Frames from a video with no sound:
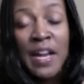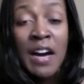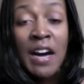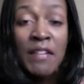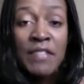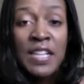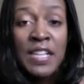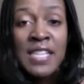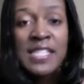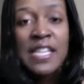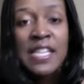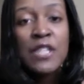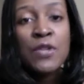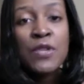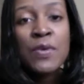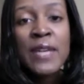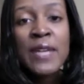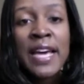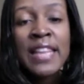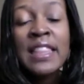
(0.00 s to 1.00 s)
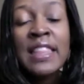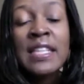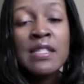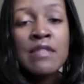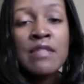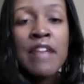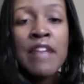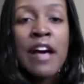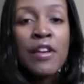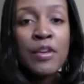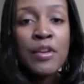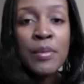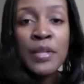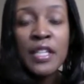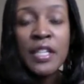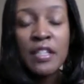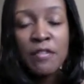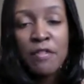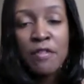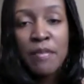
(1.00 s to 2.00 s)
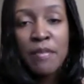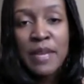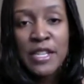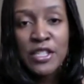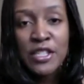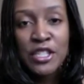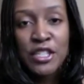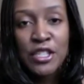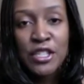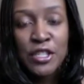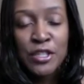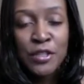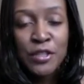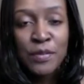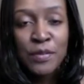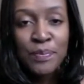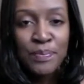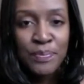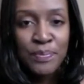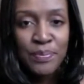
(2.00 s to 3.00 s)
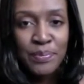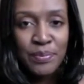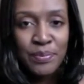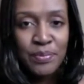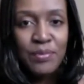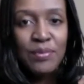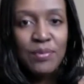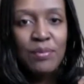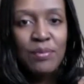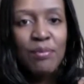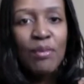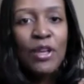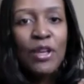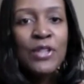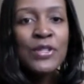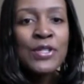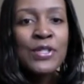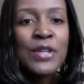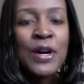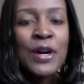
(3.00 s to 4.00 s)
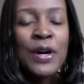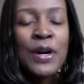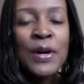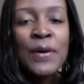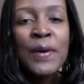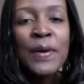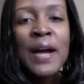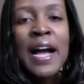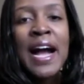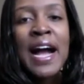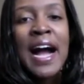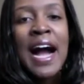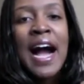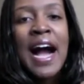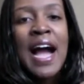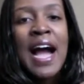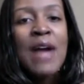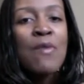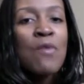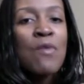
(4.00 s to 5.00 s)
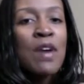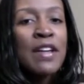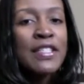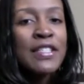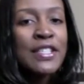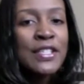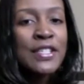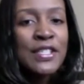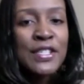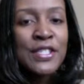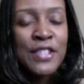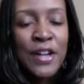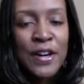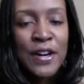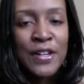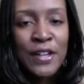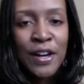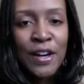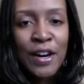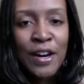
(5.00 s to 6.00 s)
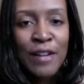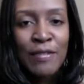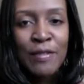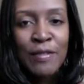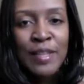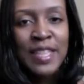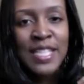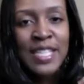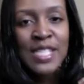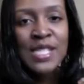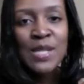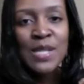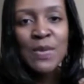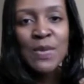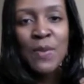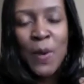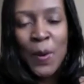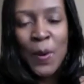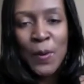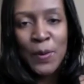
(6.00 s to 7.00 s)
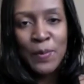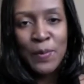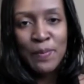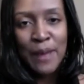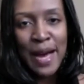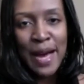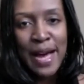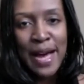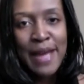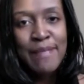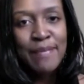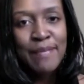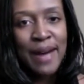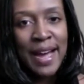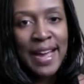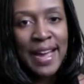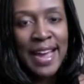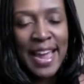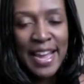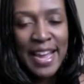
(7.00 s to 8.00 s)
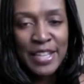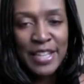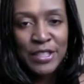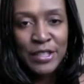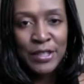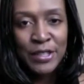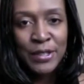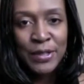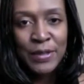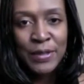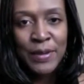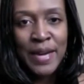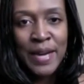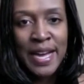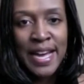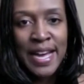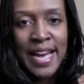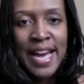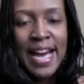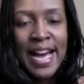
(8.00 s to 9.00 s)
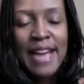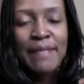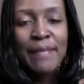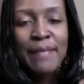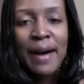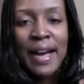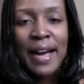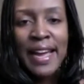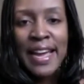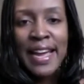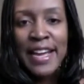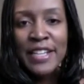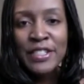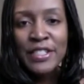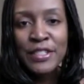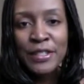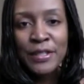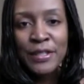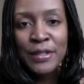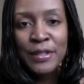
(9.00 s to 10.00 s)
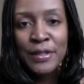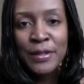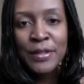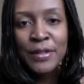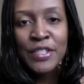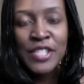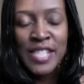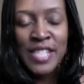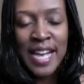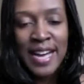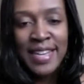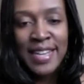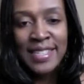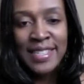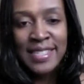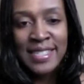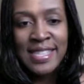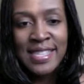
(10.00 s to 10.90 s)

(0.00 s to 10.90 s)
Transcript: this and you get this valuable information too. So I want to start off with this quote by Maya Angelou. And Maya Angelou says,